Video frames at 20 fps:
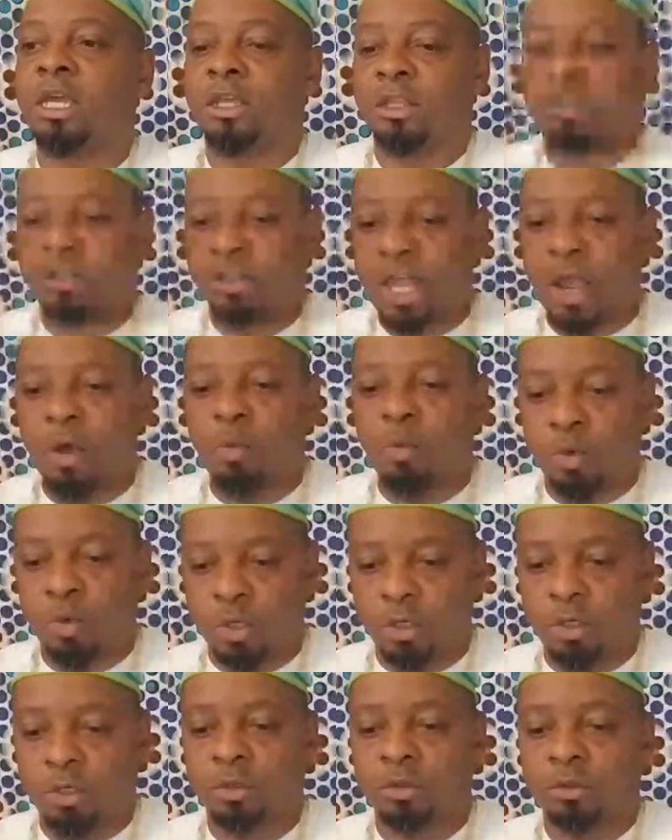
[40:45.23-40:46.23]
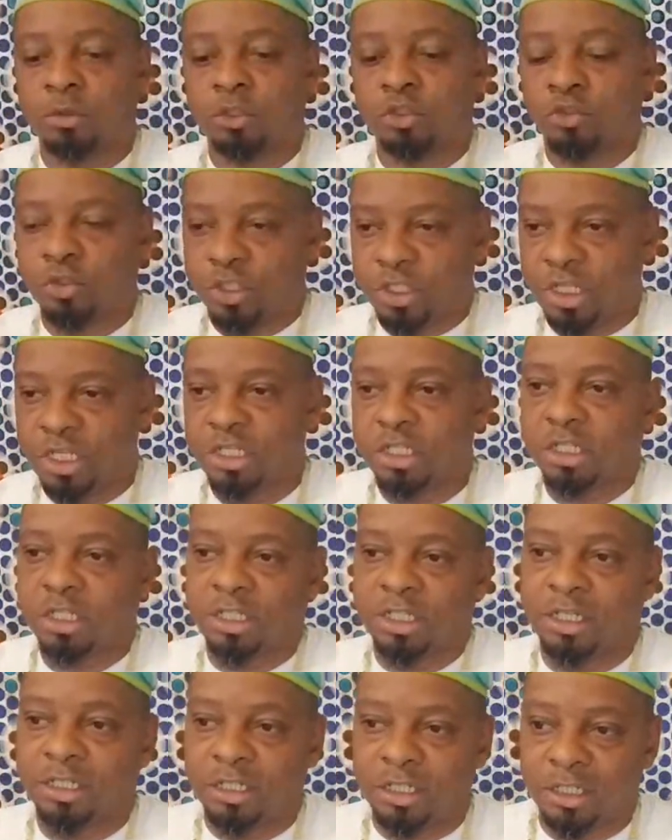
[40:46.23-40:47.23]
that will
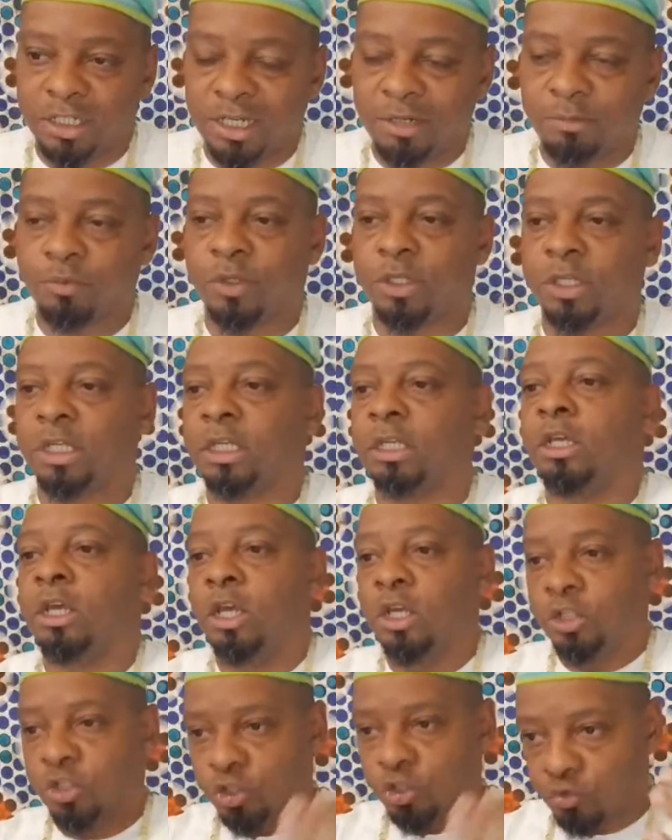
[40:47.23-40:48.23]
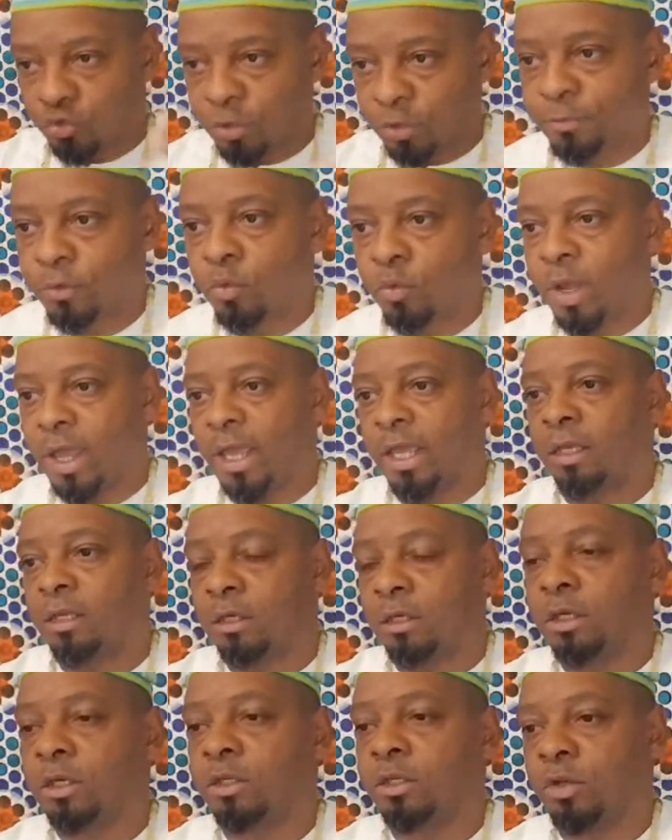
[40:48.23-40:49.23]
strategically and deliberately strip away
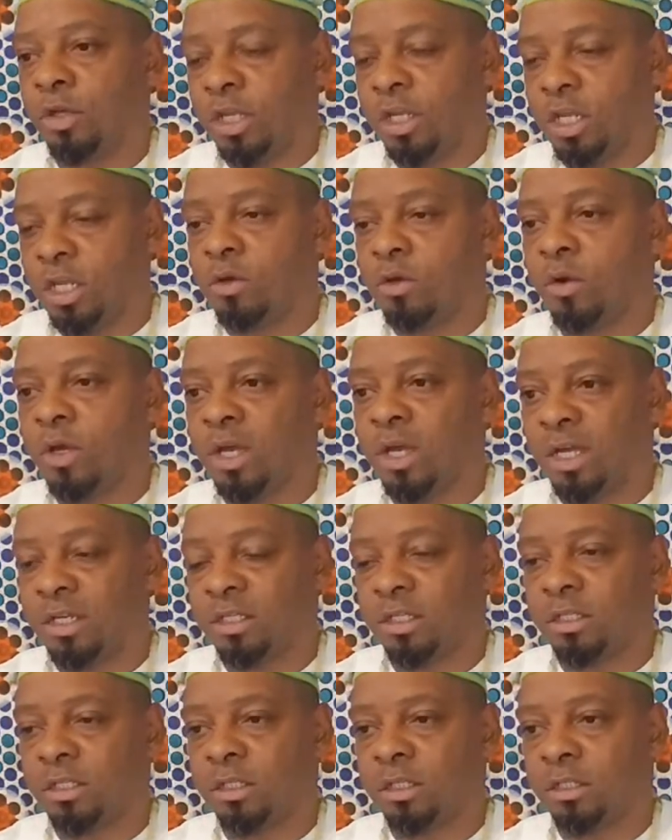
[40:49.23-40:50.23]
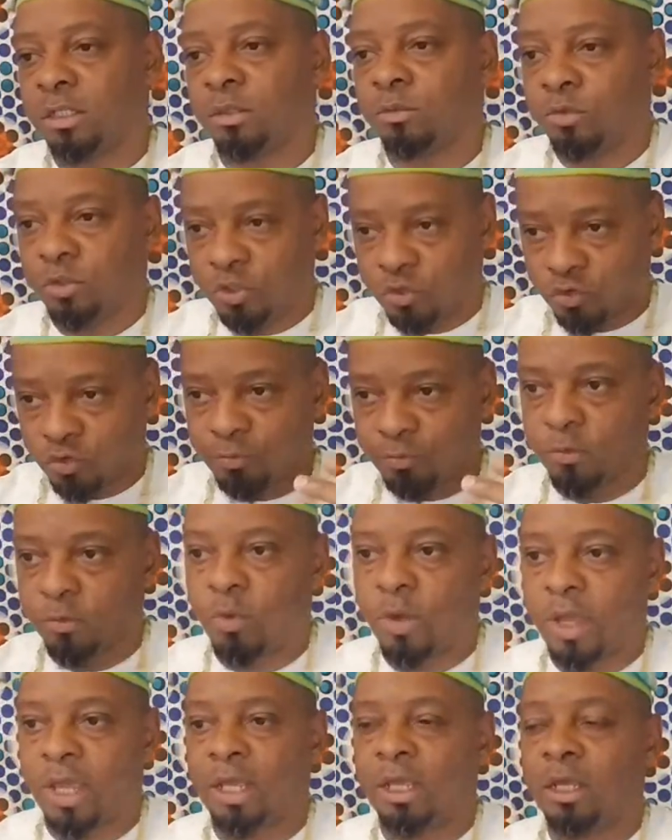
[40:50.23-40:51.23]
your ego consciousness, that will strip
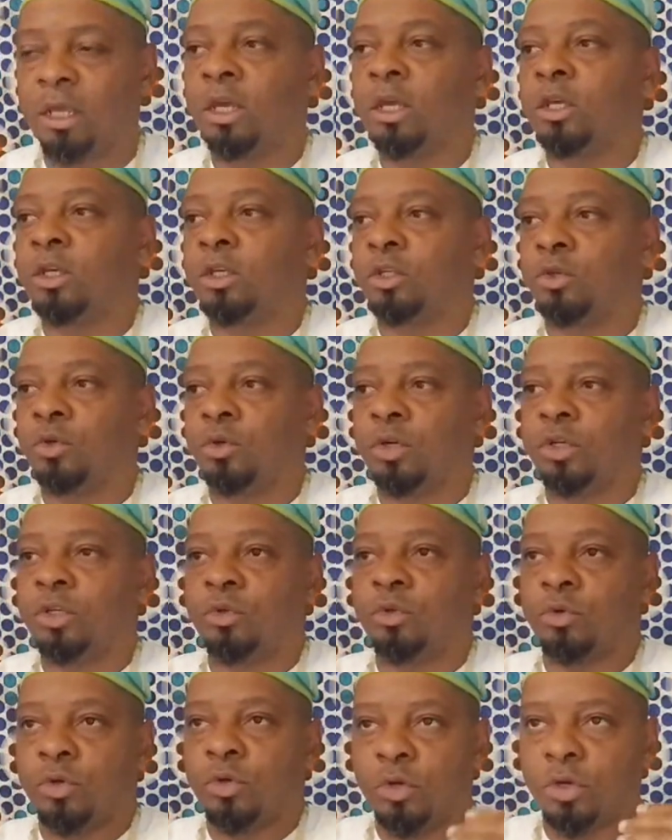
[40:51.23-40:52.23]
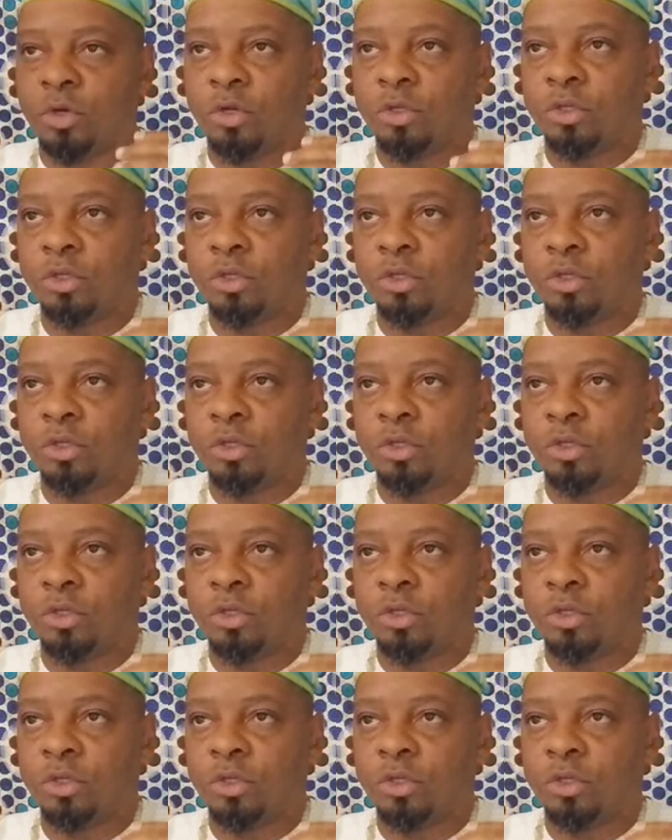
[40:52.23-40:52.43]
away your